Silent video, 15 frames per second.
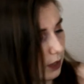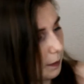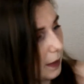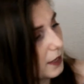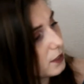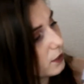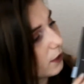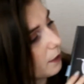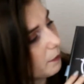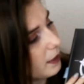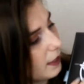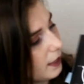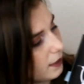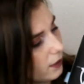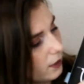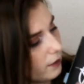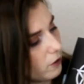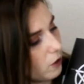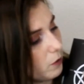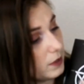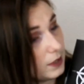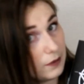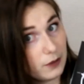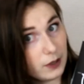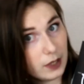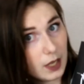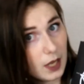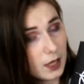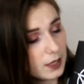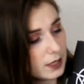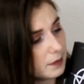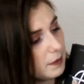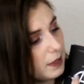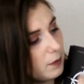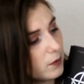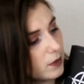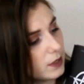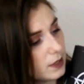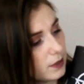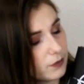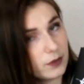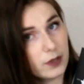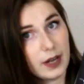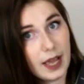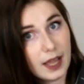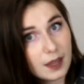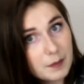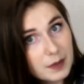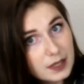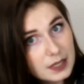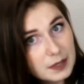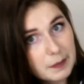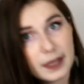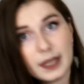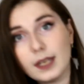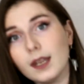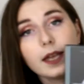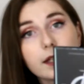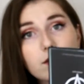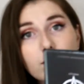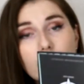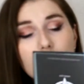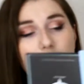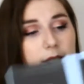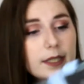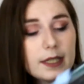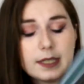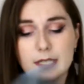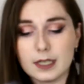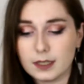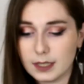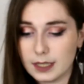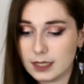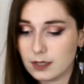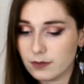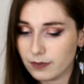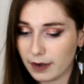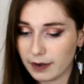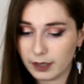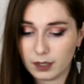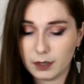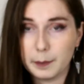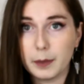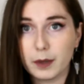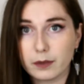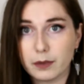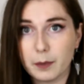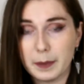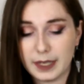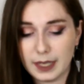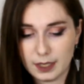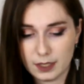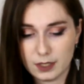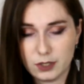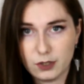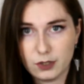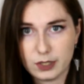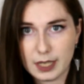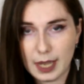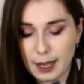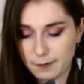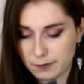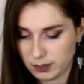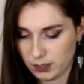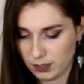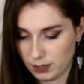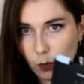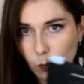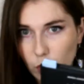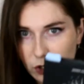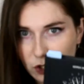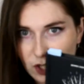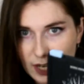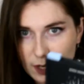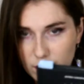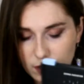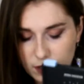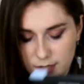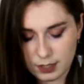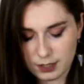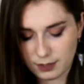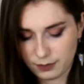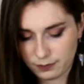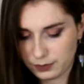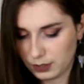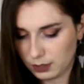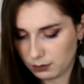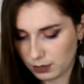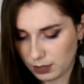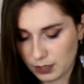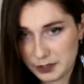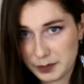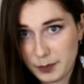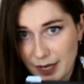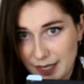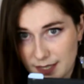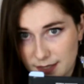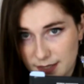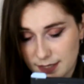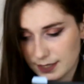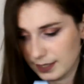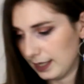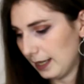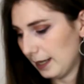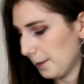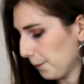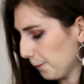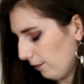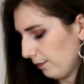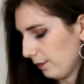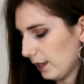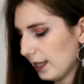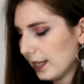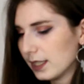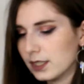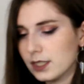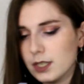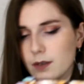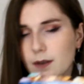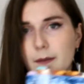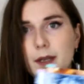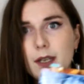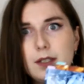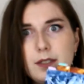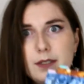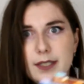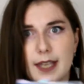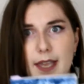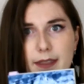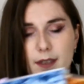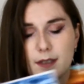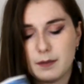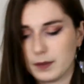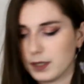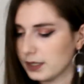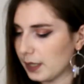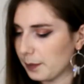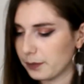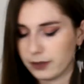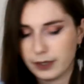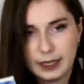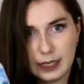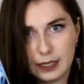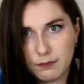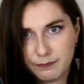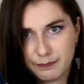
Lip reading: the pentagram here, then they've got what different colours mean, what the different elements mean. It's really detailed. It is a very good book for beginners. You just have to watch out because there's a few closed practices in here. The next 2 I'm going to do together because they're pretty